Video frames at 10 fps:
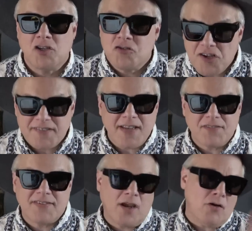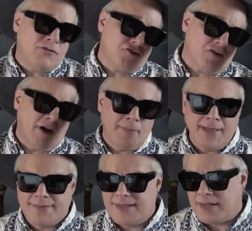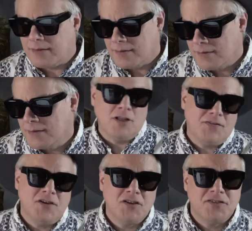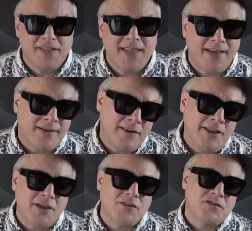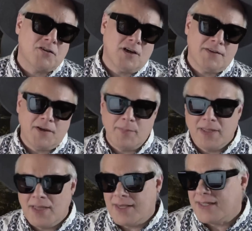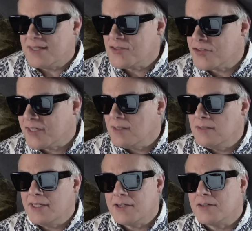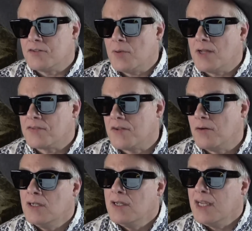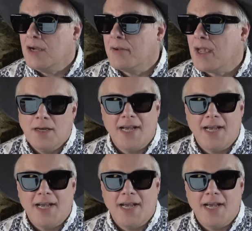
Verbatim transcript: You just have to say, oh, sure, I'm 18. If you could, did that at a liquor store, there'd be a lot of kids drinking liquor as well. So here we go.